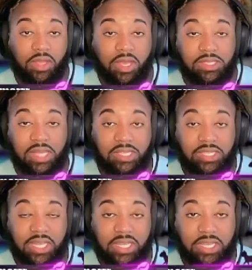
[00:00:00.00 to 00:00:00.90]
is I
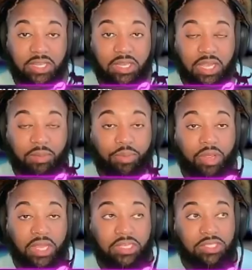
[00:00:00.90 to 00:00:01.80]
take and
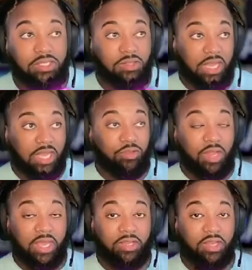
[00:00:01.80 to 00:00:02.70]
place, like I do
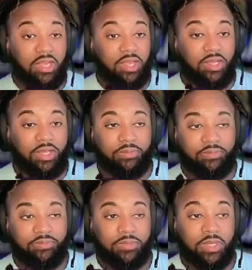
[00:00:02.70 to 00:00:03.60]
like a
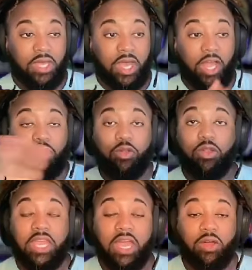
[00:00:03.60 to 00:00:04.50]
little
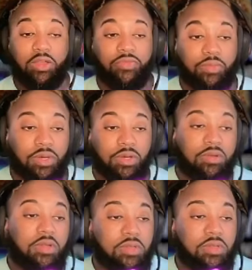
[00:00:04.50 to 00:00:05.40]
layout, if you will.
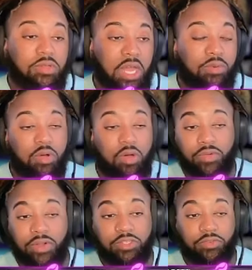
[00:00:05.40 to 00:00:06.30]
So I will go over
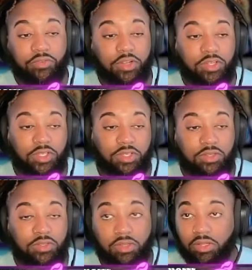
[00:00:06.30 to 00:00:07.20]
here to furniture.
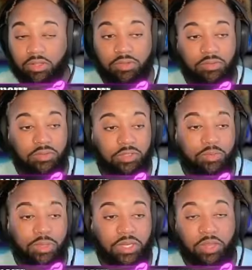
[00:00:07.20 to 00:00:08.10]
This would
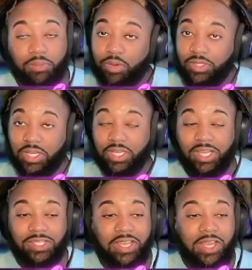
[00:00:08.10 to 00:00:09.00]
be another bonus, I
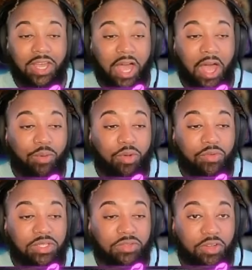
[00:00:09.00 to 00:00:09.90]
guess. I will go over
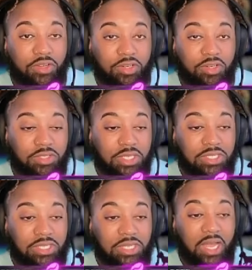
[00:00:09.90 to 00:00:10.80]
here to furniture since
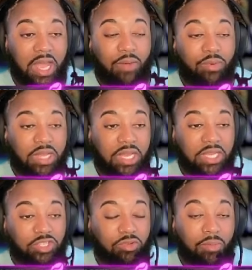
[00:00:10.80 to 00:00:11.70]
I would like to
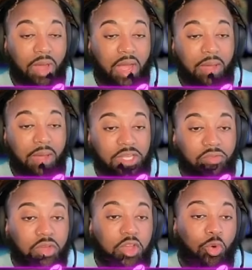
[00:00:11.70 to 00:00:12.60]
just remind
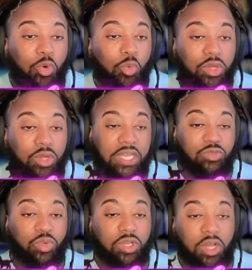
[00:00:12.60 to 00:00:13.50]
myself where things
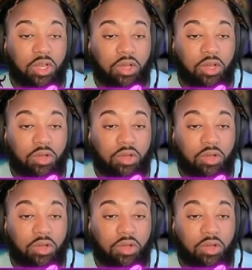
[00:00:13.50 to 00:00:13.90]
would go.